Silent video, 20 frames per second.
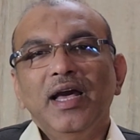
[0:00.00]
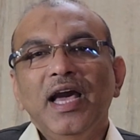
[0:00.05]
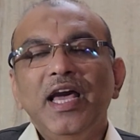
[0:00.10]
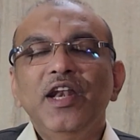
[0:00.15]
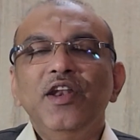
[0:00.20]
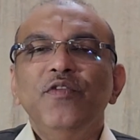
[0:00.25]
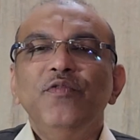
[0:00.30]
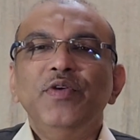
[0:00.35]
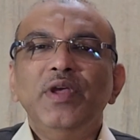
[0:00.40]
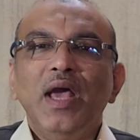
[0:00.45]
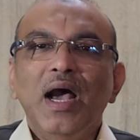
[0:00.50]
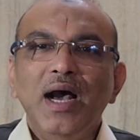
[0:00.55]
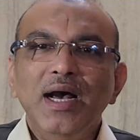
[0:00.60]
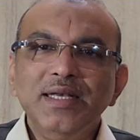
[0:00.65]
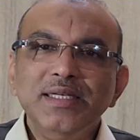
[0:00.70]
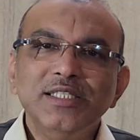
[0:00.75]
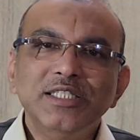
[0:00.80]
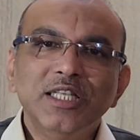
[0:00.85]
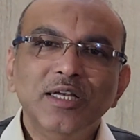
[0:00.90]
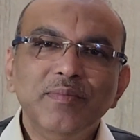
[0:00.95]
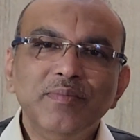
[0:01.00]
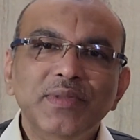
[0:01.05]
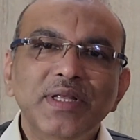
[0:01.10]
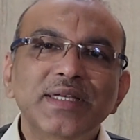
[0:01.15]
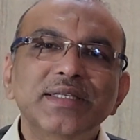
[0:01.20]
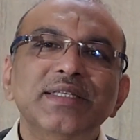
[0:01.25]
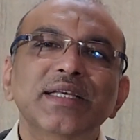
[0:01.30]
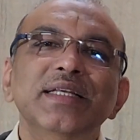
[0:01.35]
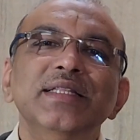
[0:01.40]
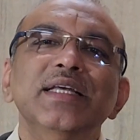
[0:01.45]
And if we ask them,
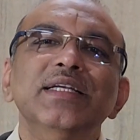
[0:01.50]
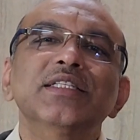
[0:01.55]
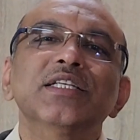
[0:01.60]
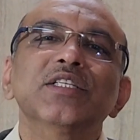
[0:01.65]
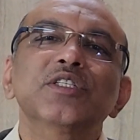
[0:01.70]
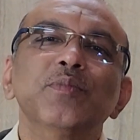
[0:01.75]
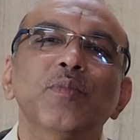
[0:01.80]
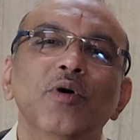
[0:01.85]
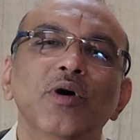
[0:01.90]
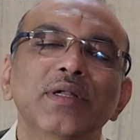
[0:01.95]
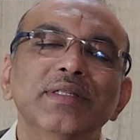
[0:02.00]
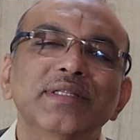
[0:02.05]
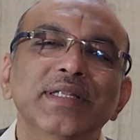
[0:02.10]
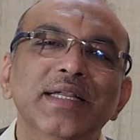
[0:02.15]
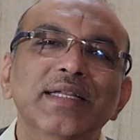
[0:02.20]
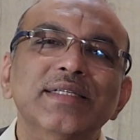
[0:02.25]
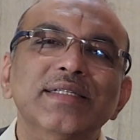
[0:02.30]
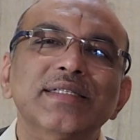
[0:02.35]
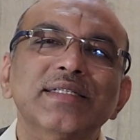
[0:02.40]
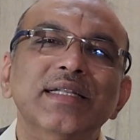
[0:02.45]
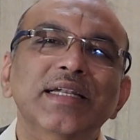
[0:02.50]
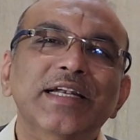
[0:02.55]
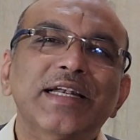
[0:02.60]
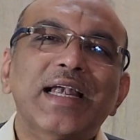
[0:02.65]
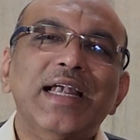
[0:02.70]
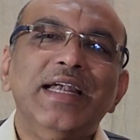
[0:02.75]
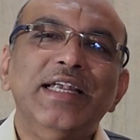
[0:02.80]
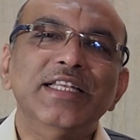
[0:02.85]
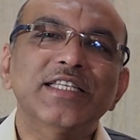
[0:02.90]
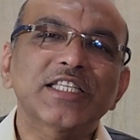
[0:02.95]
they say there is
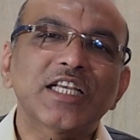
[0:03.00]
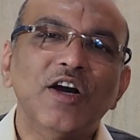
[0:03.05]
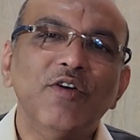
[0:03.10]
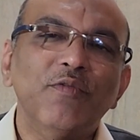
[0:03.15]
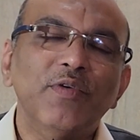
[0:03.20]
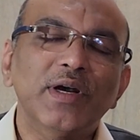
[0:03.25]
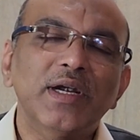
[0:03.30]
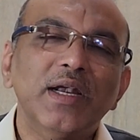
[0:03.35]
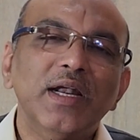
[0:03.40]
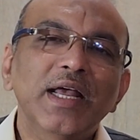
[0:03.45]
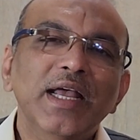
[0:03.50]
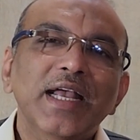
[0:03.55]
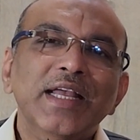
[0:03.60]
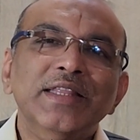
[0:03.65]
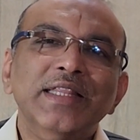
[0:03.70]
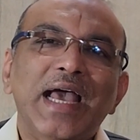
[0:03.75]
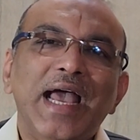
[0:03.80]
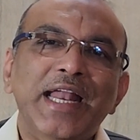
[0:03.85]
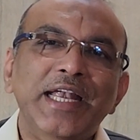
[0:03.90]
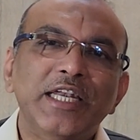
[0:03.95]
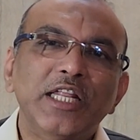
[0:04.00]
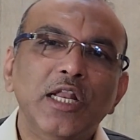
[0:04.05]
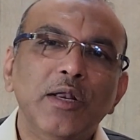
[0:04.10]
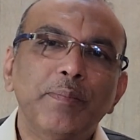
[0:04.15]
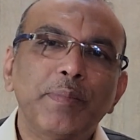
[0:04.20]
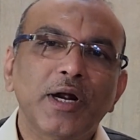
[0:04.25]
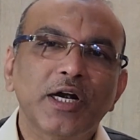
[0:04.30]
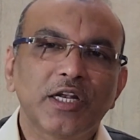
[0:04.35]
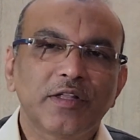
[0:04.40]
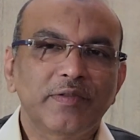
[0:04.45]
little discomfort in the
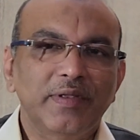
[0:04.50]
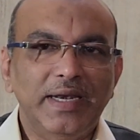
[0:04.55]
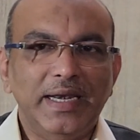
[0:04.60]
anterior part of